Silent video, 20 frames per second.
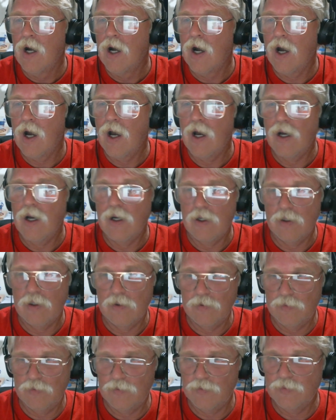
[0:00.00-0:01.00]

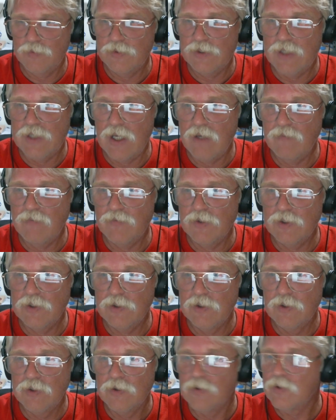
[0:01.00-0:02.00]
Um,
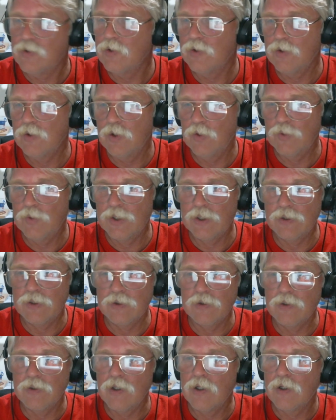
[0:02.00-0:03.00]
David
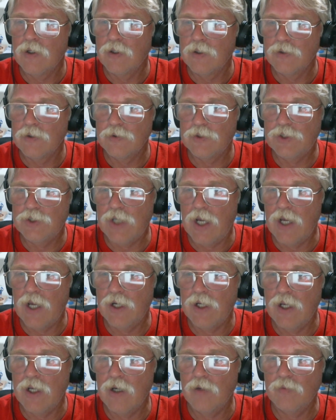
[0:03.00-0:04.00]
Noonan. Chad
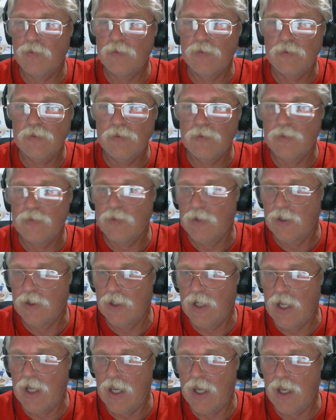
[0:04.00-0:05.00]
M.
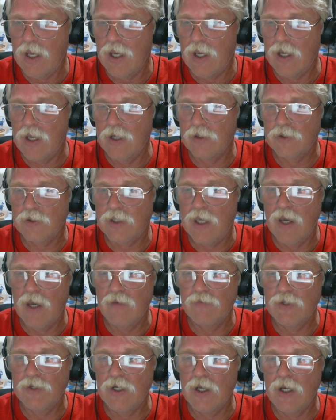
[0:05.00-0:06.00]
And
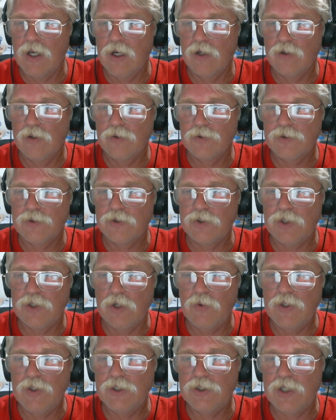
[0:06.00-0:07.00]
Kevin Ells.
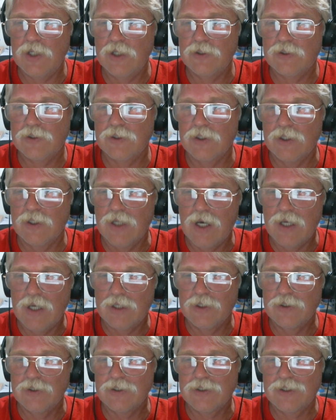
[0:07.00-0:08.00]
Joni Jensen. Hi,
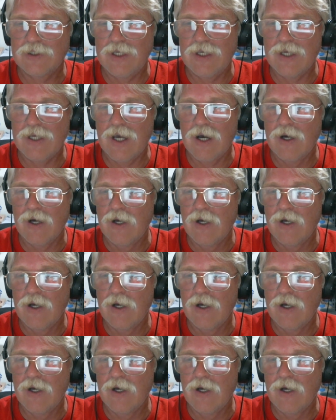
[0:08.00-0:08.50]
good to see you.